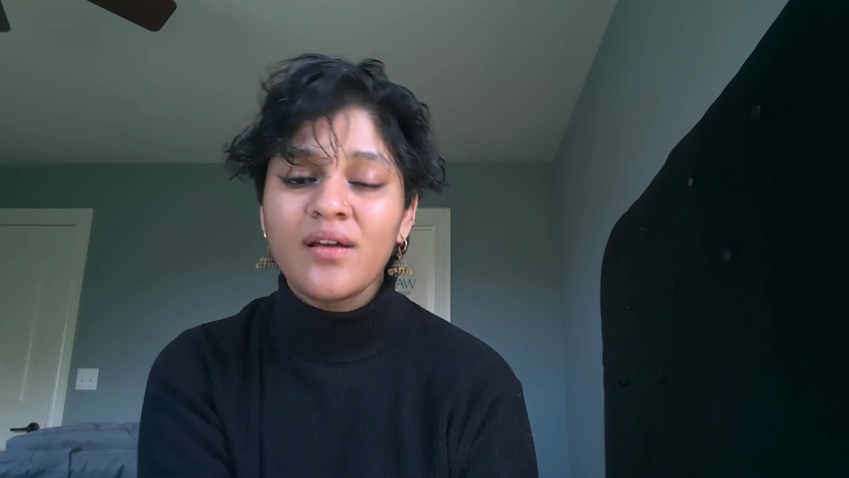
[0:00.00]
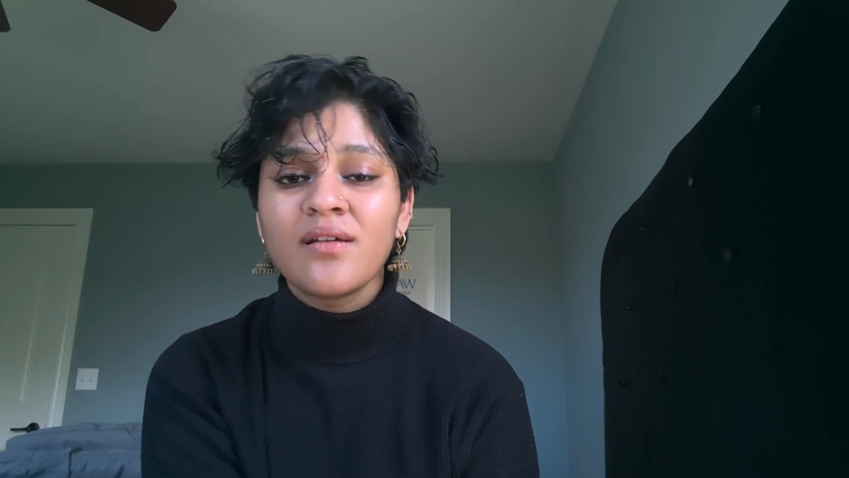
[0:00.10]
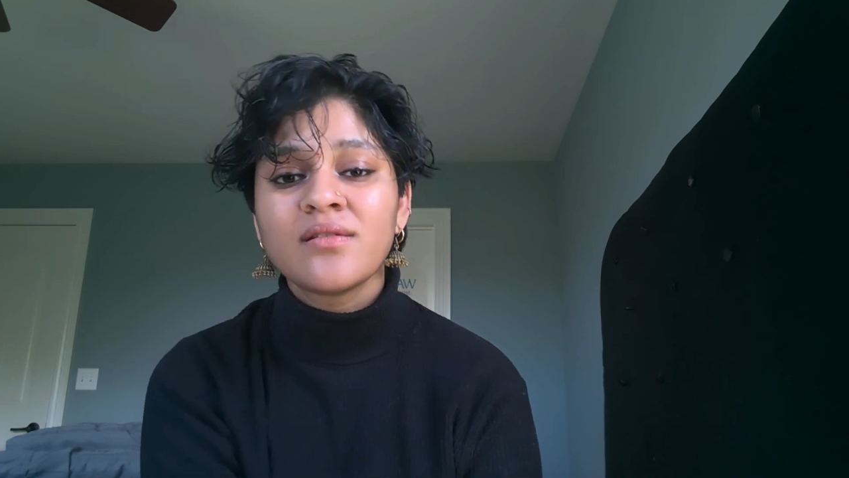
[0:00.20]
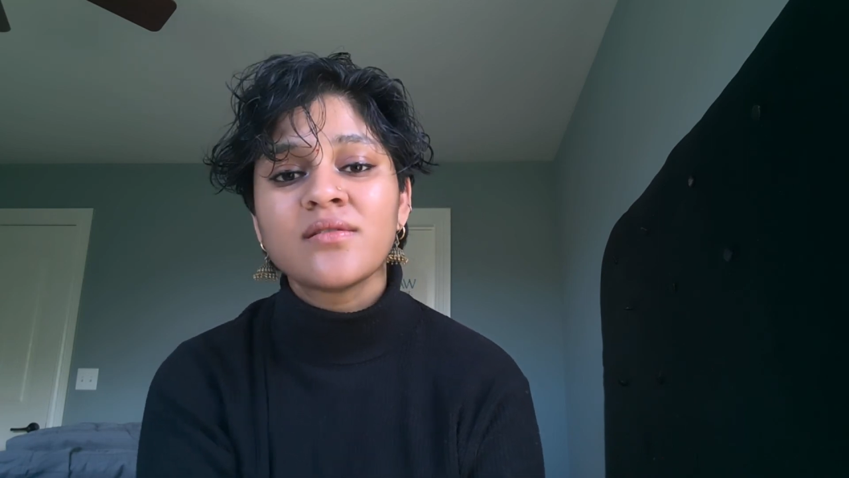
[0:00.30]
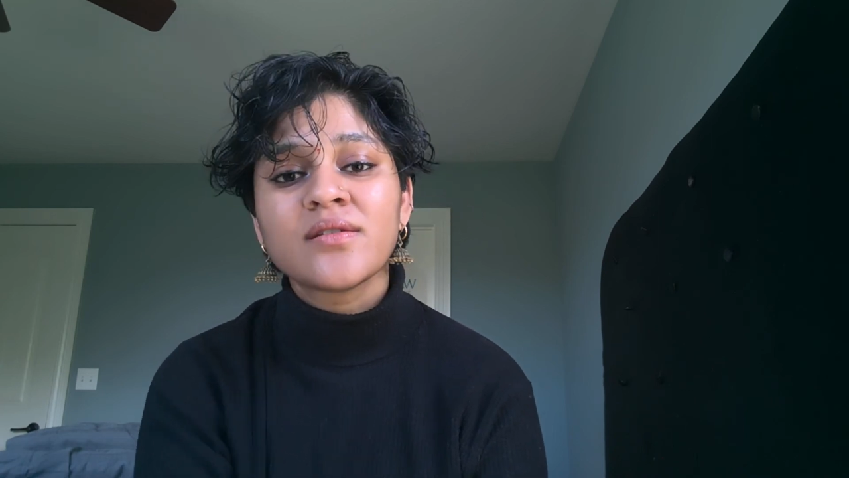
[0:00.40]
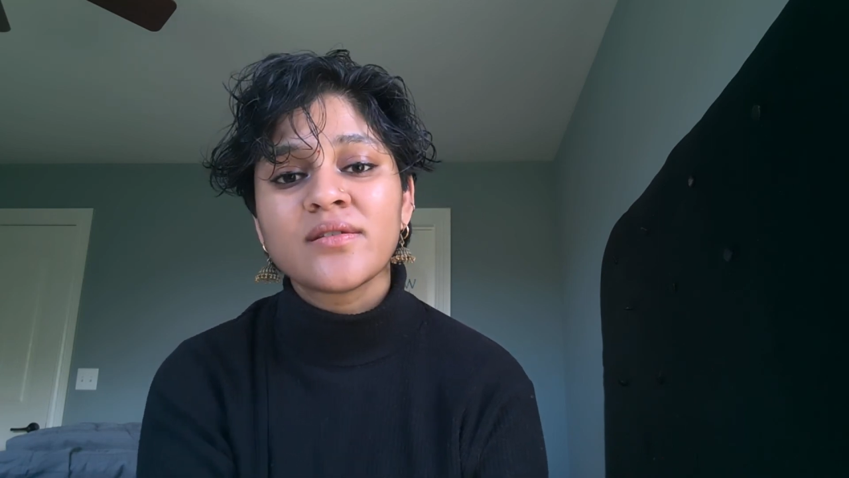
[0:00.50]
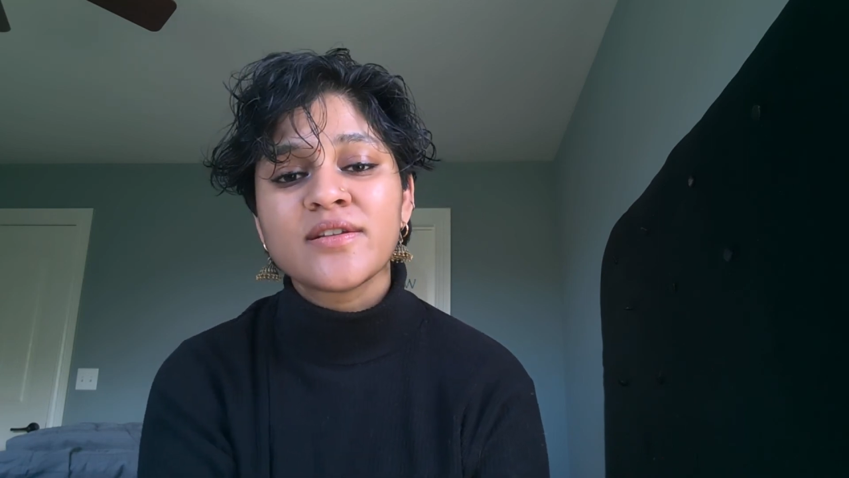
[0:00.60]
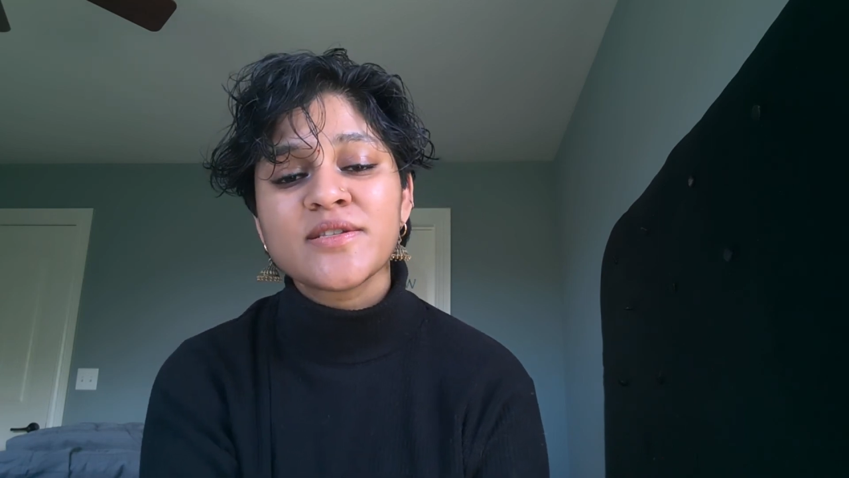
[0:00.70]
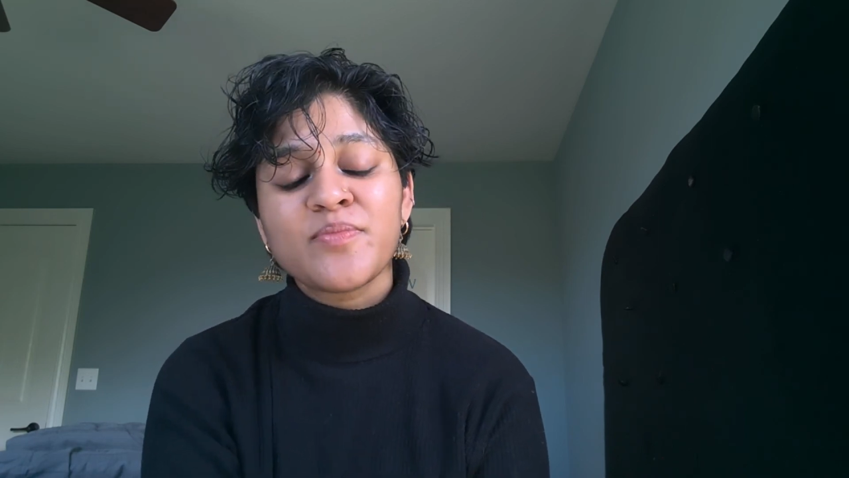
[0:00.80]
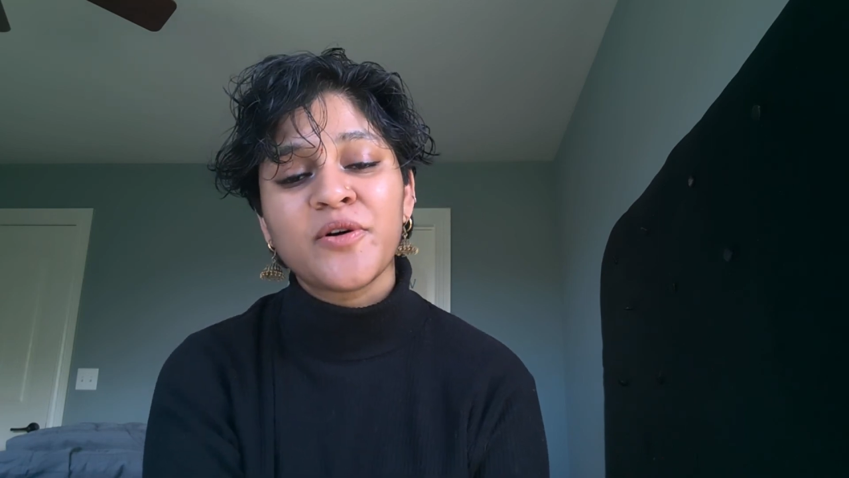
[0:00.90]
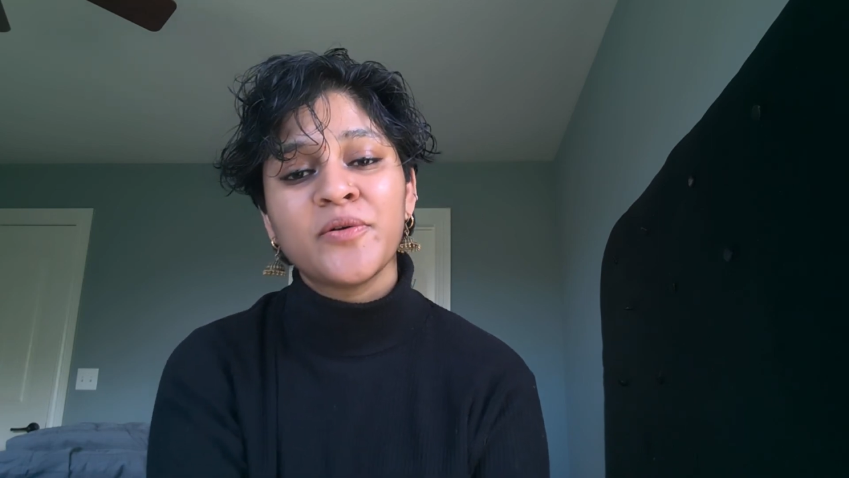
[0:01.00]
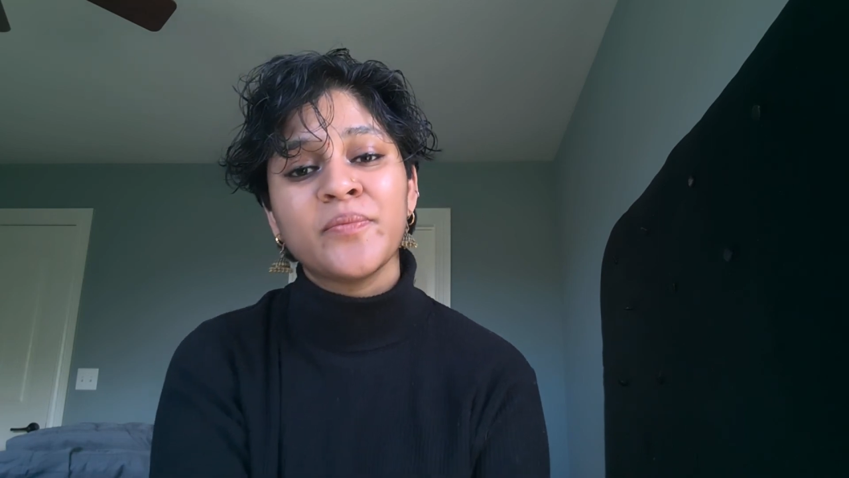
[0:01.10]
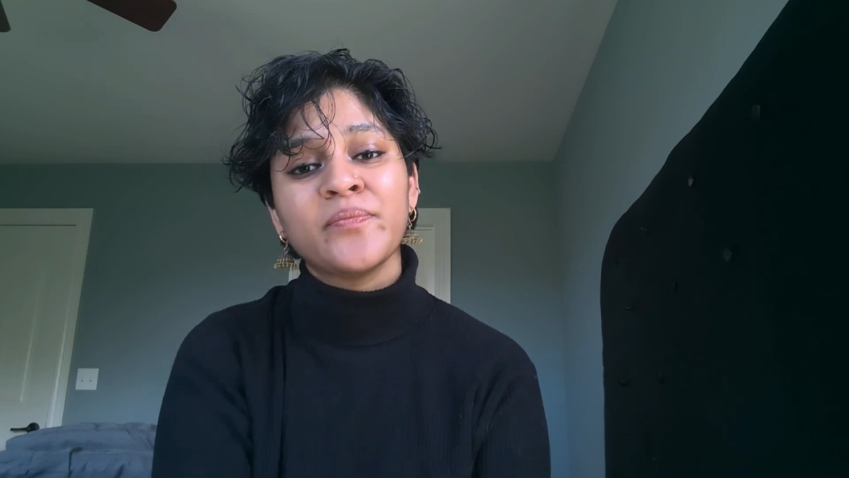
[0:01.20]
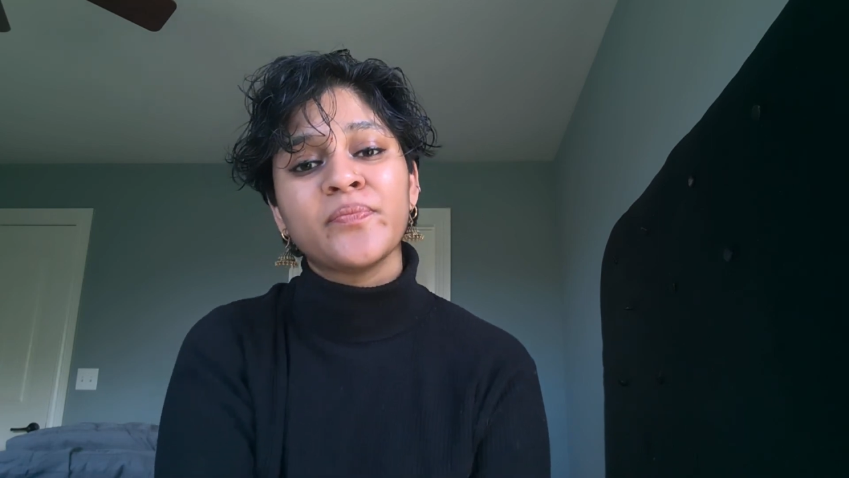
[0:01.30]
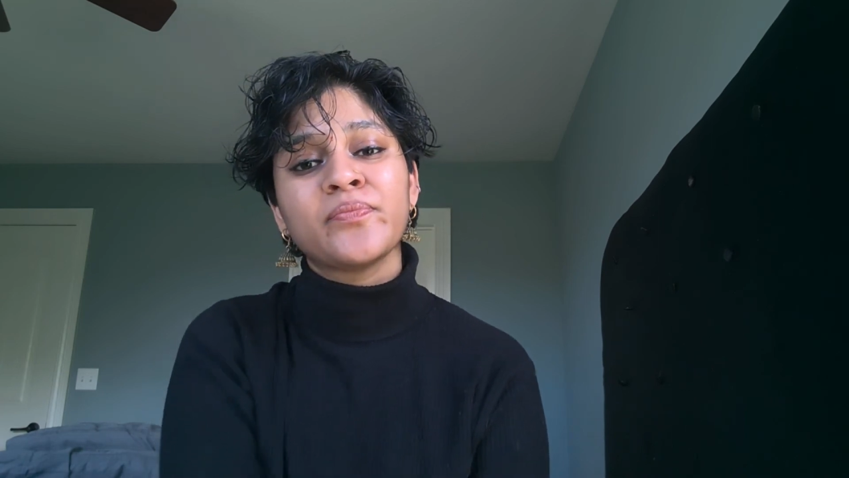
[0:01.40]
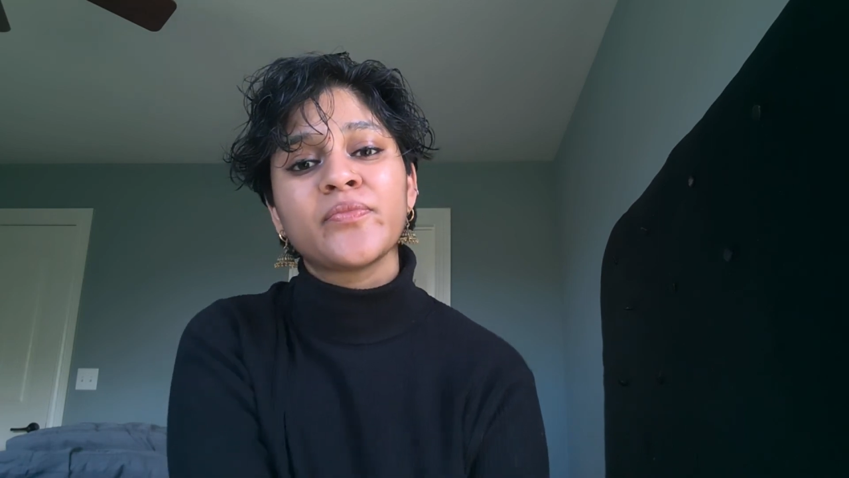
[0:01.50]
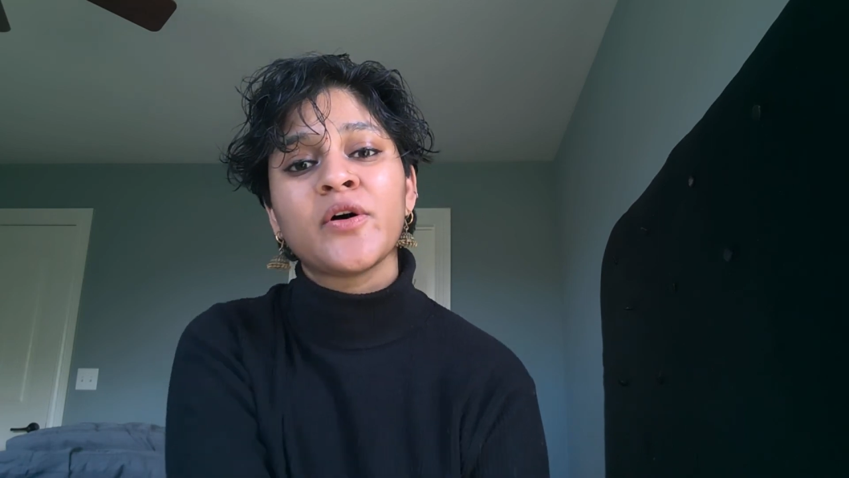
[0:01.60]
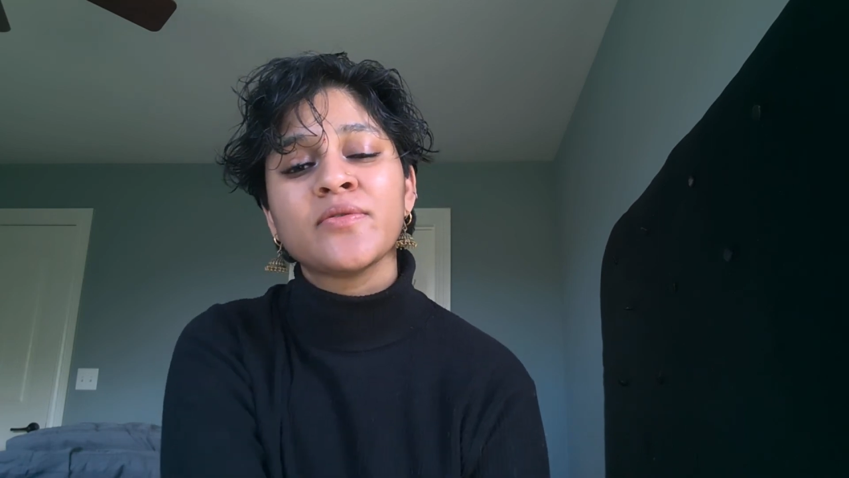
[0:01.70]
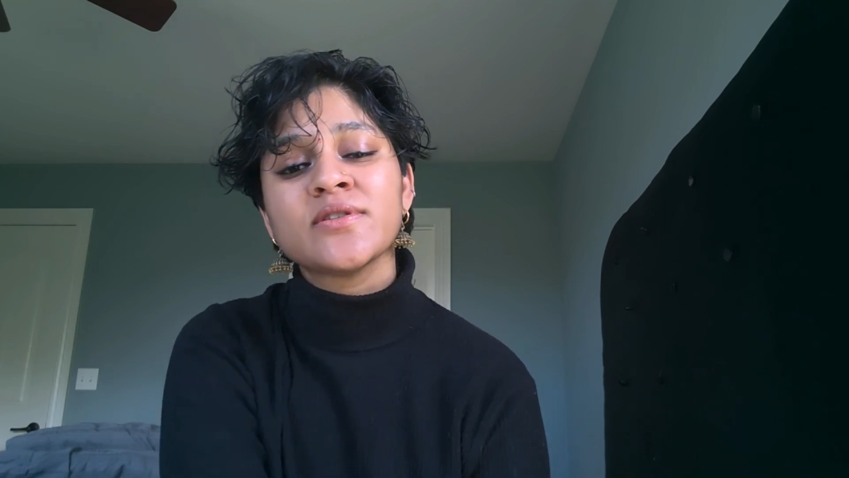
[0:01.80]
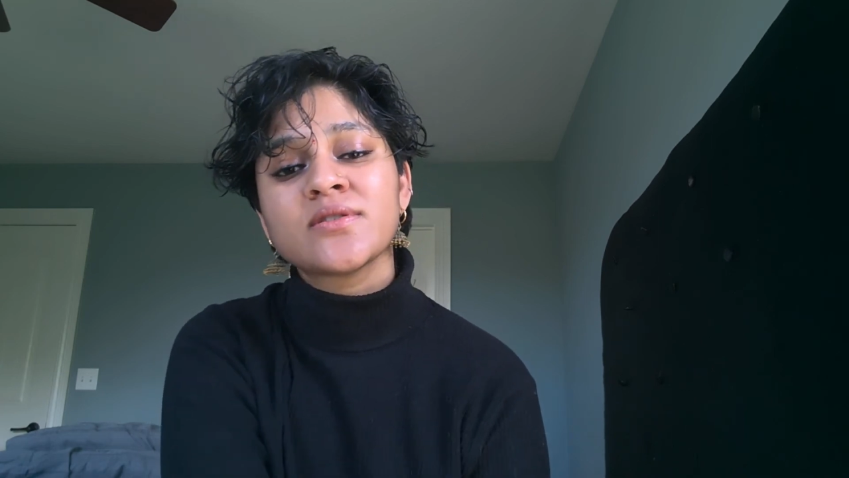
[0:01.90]
And this poem
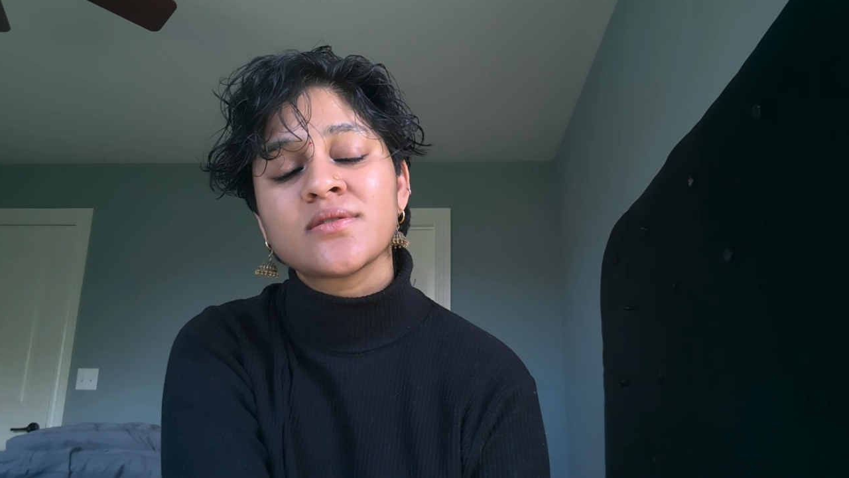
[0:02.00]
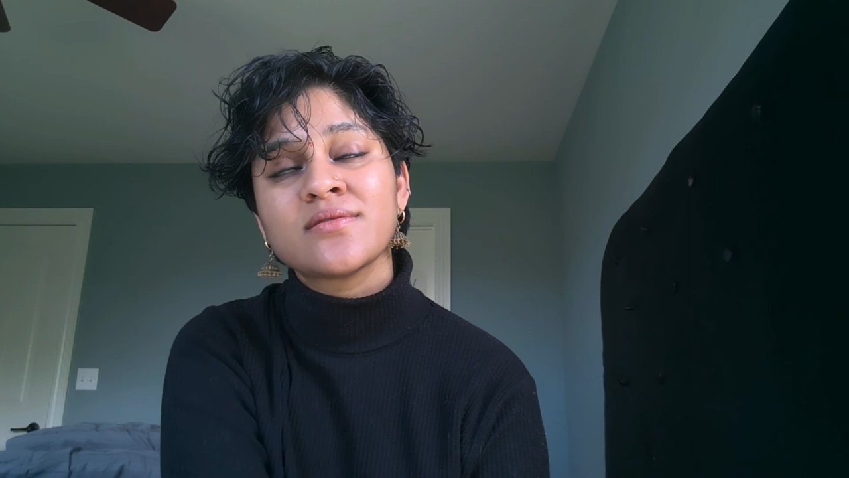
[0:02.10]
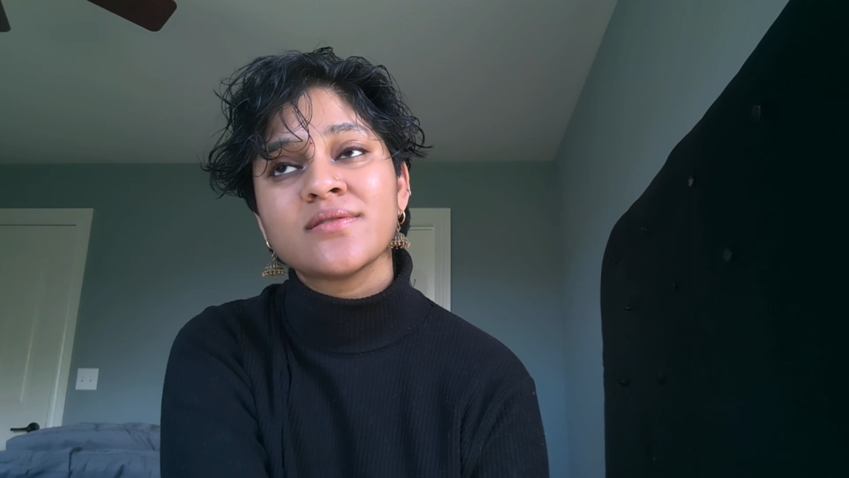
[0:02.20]
always